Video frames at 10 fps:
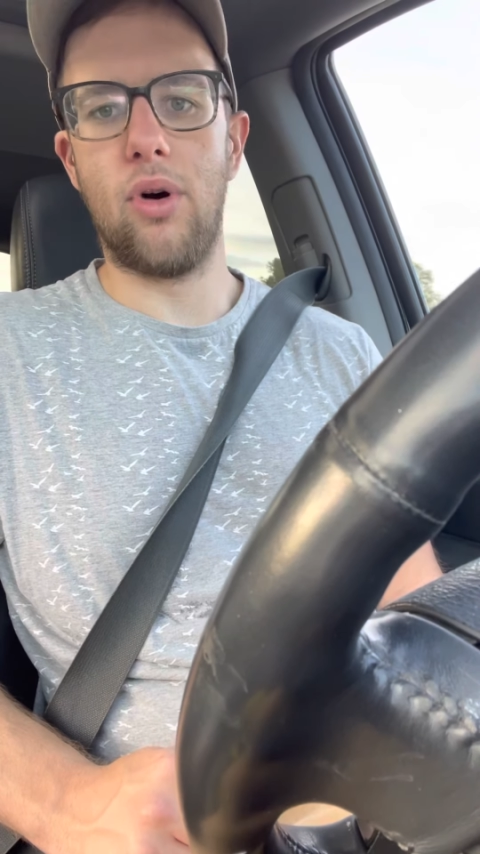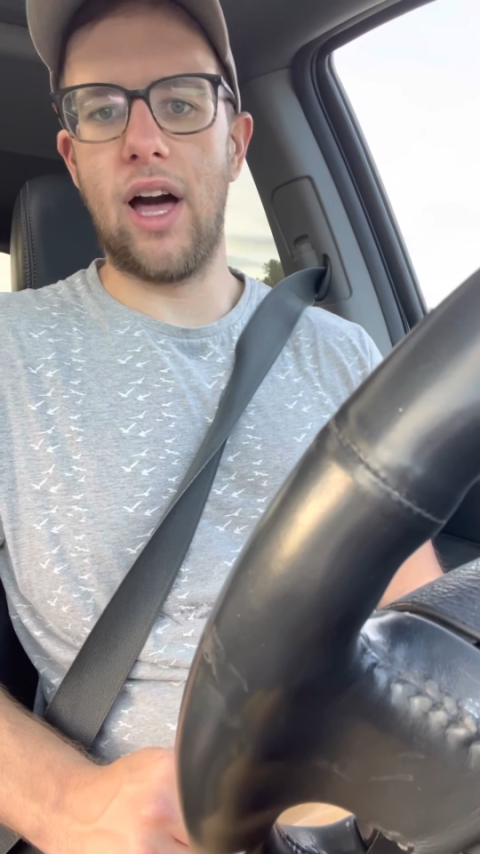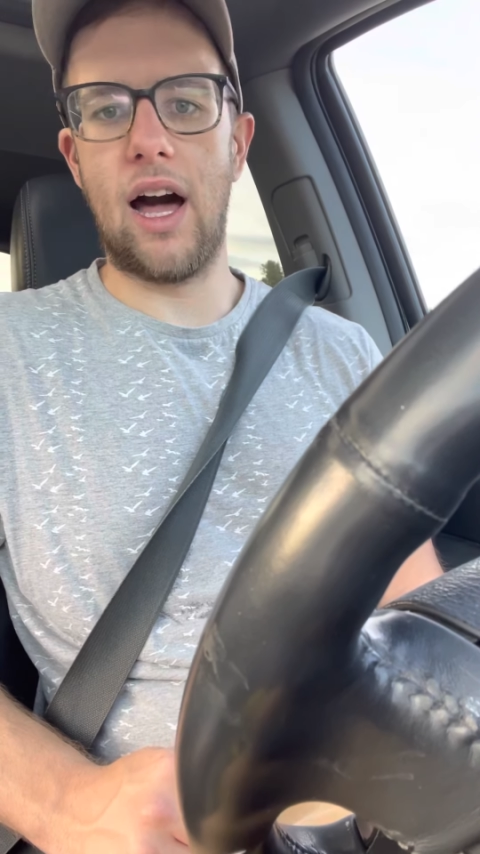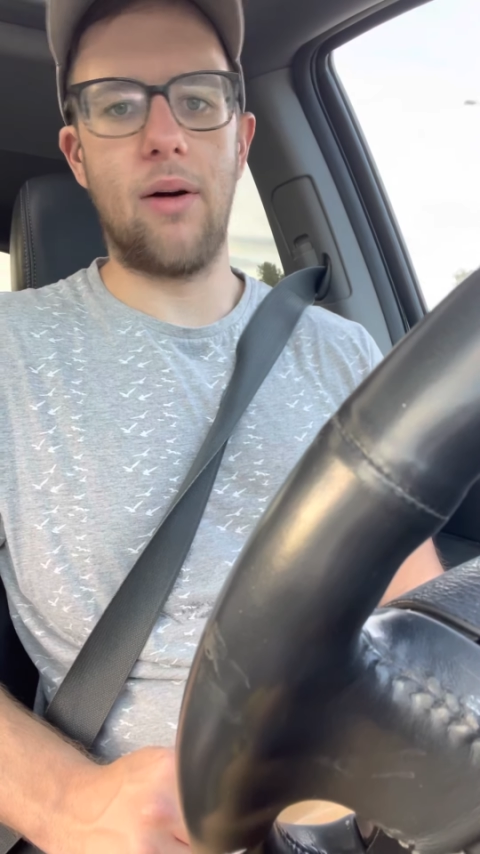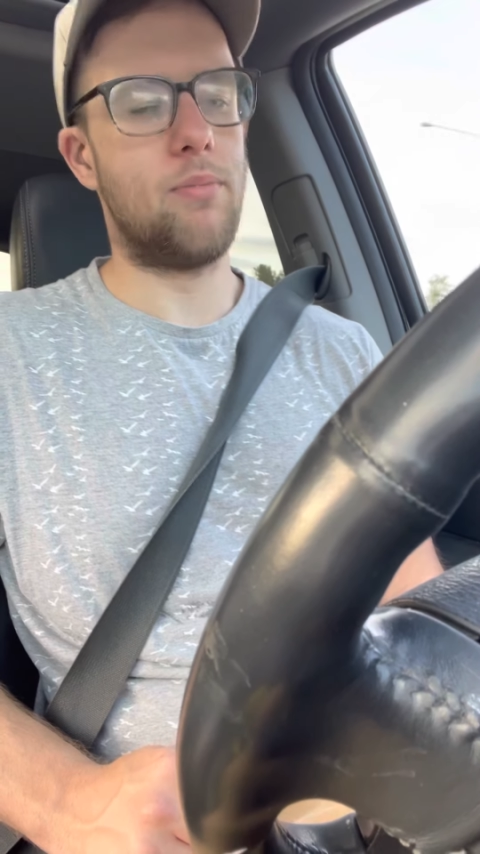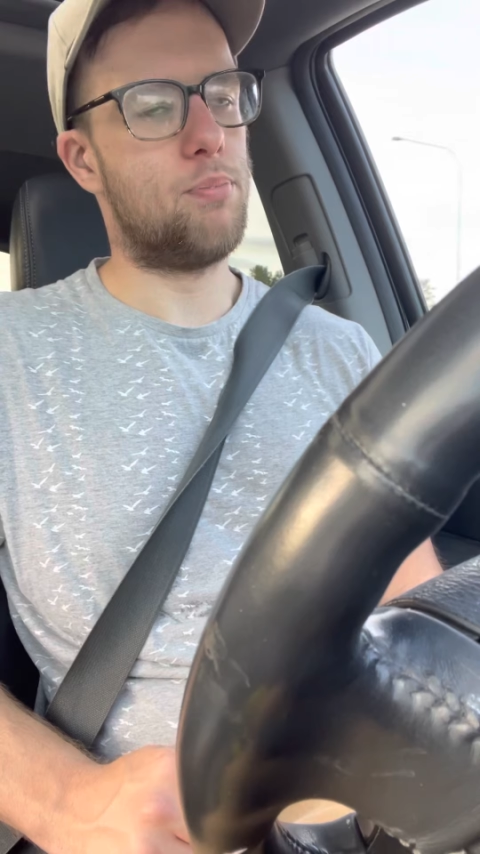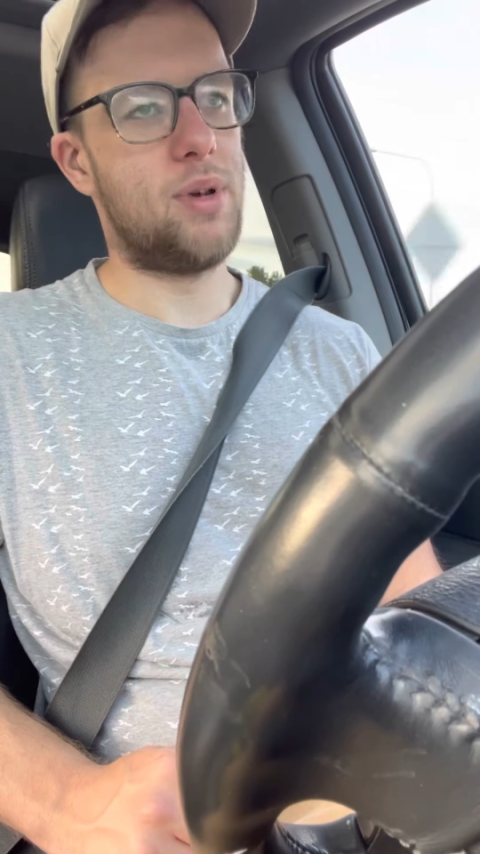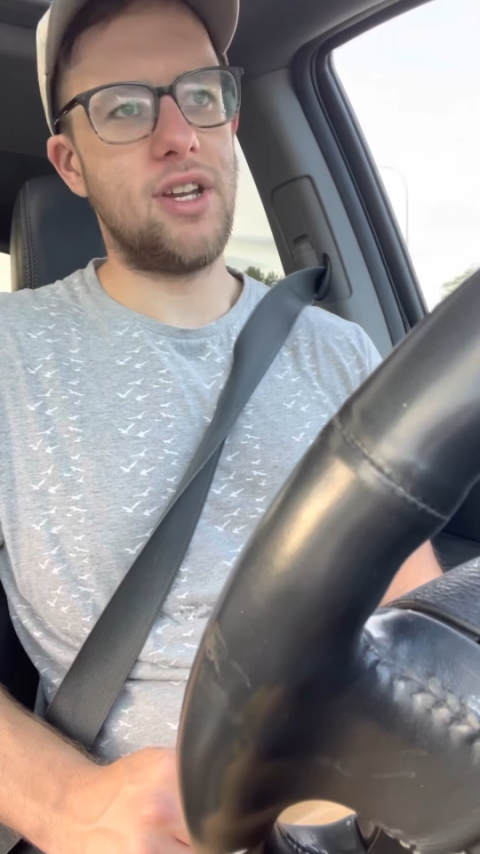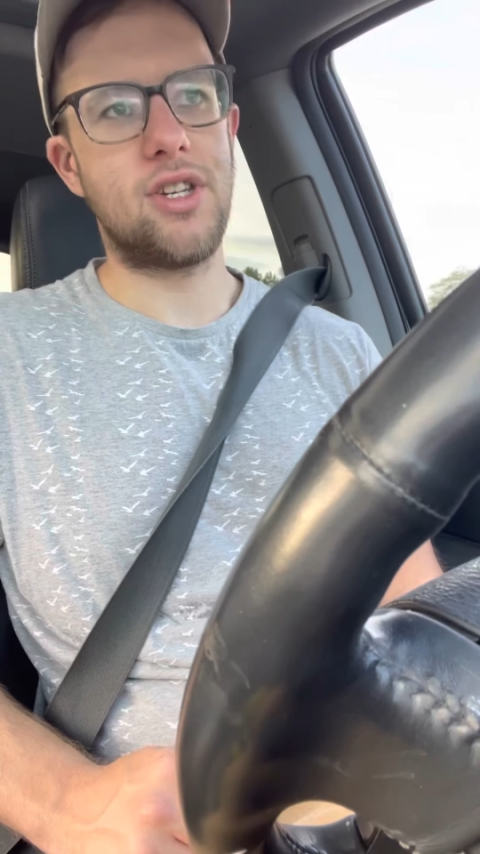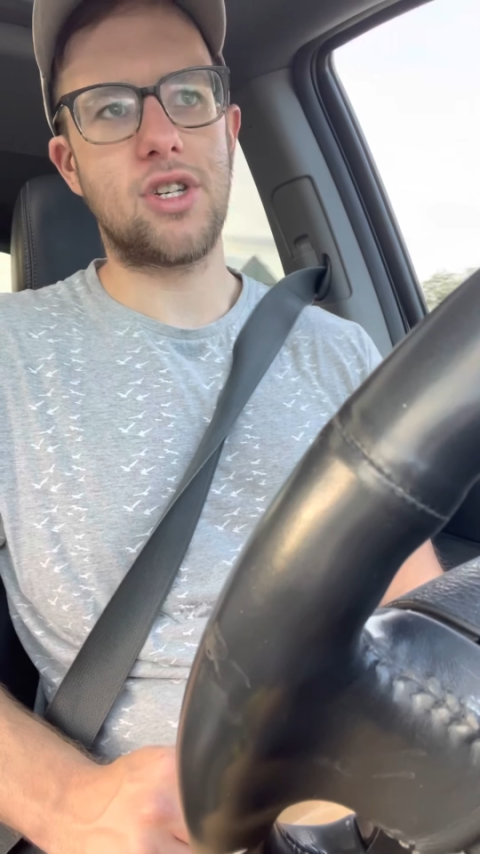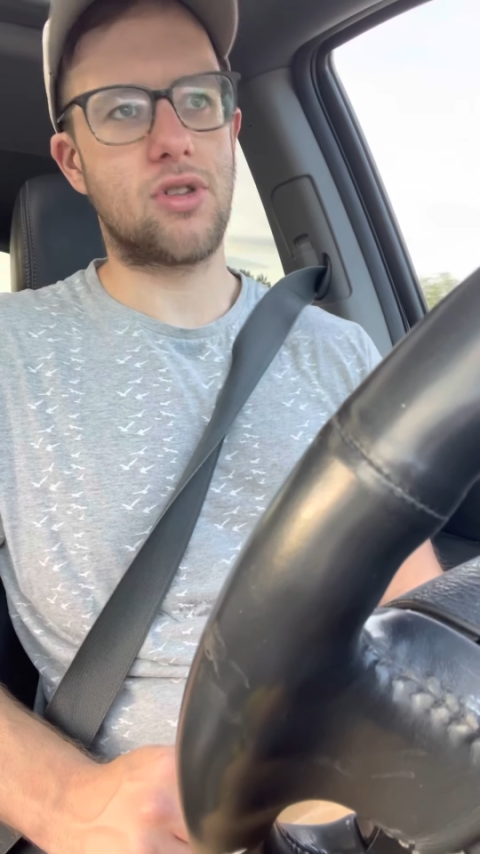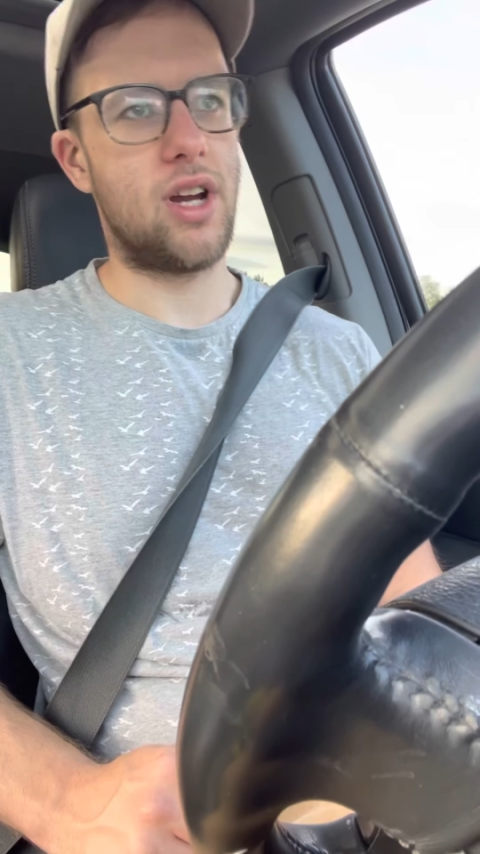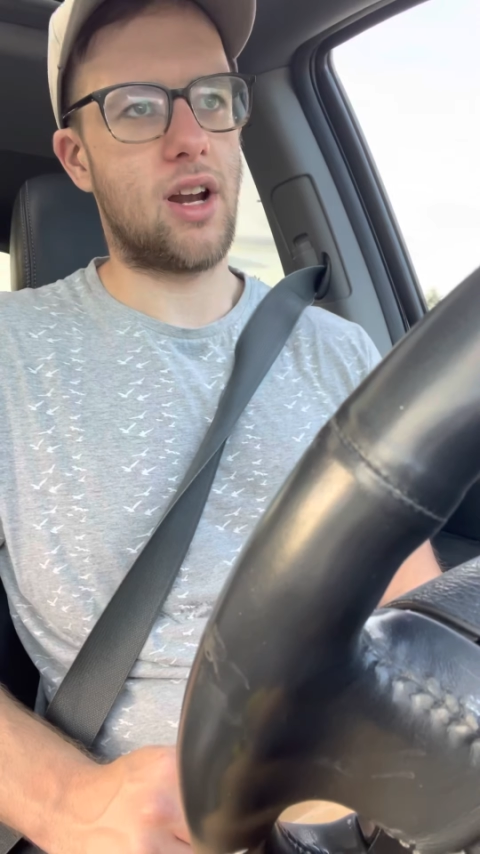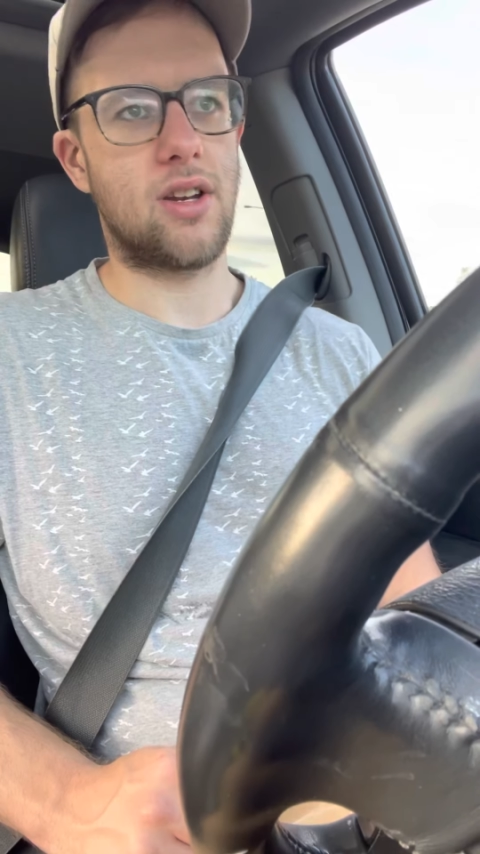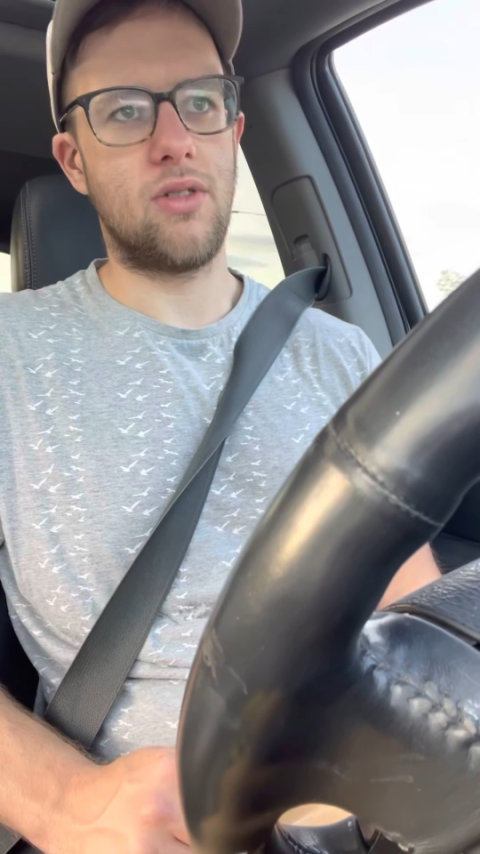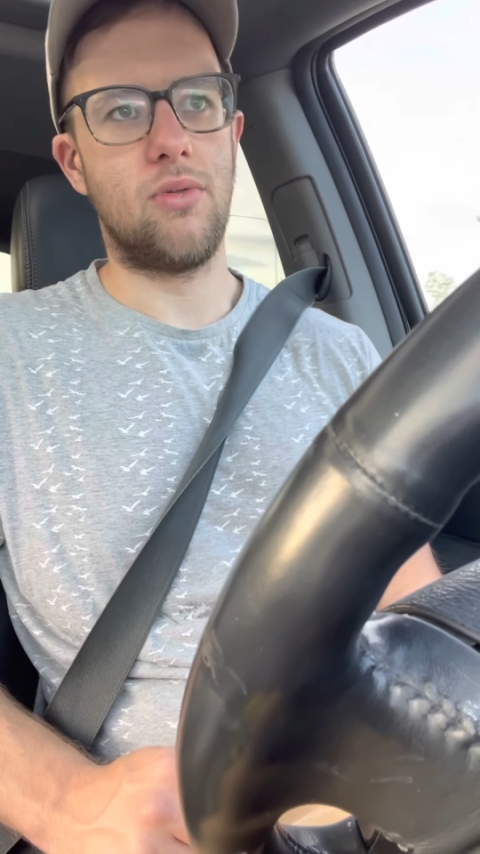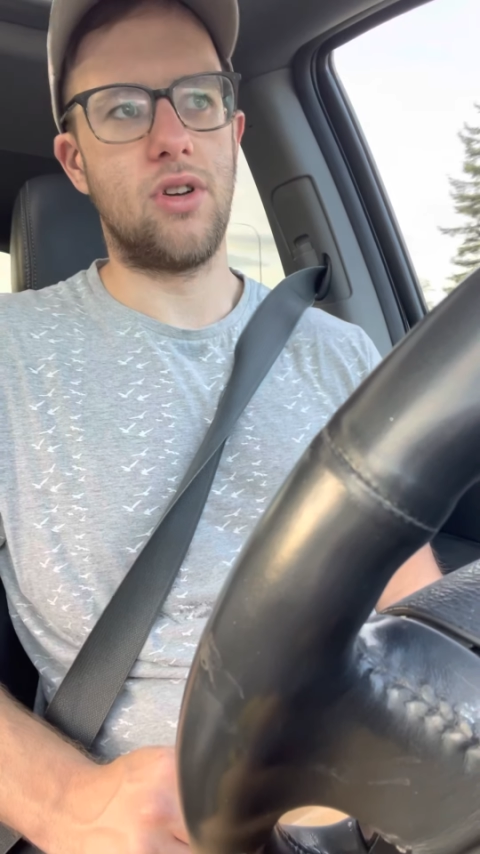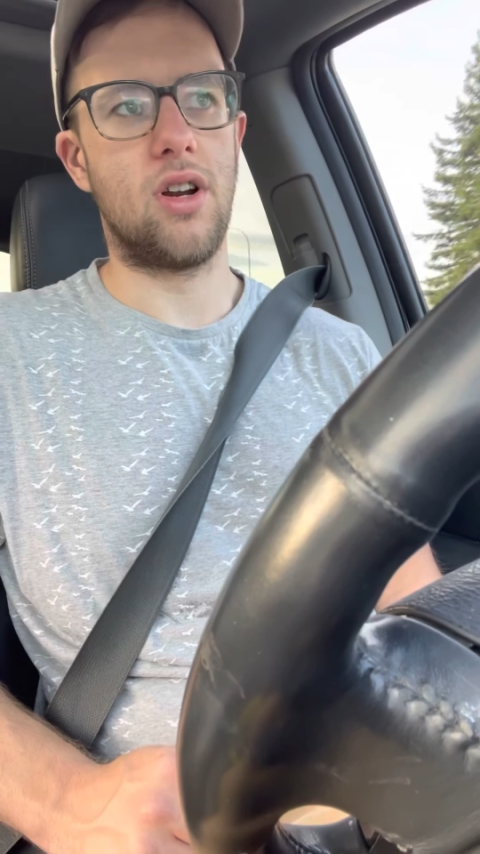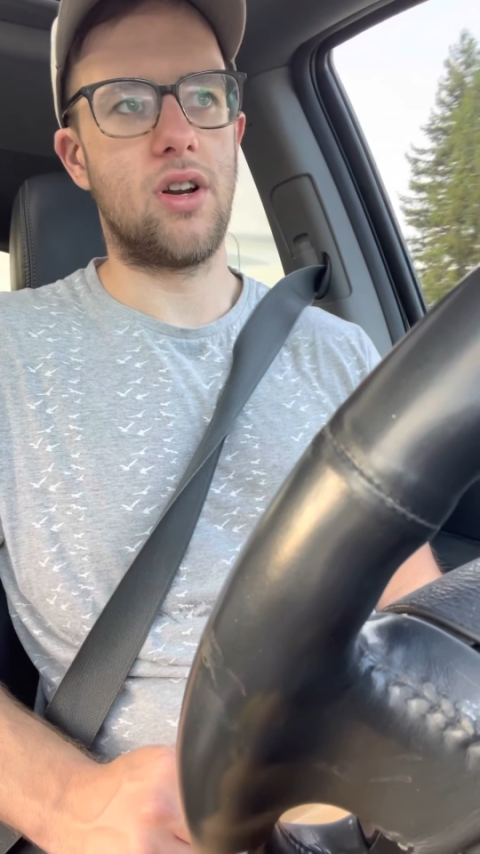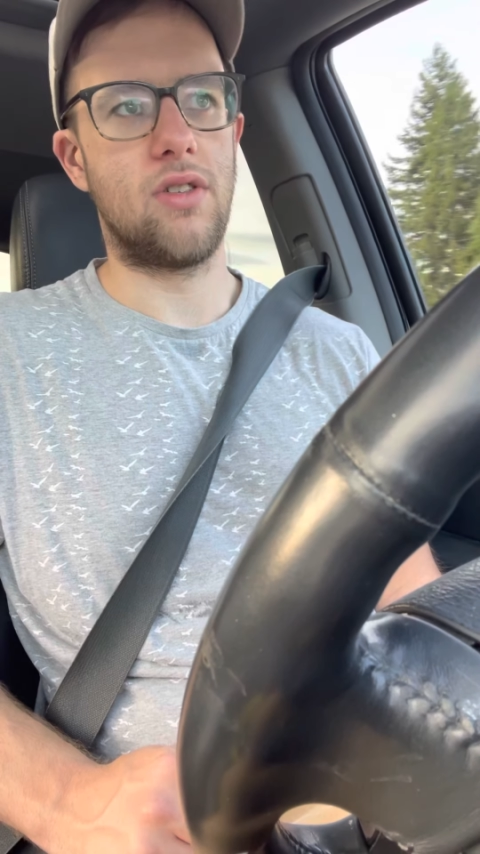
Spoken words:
I'll be strict when you're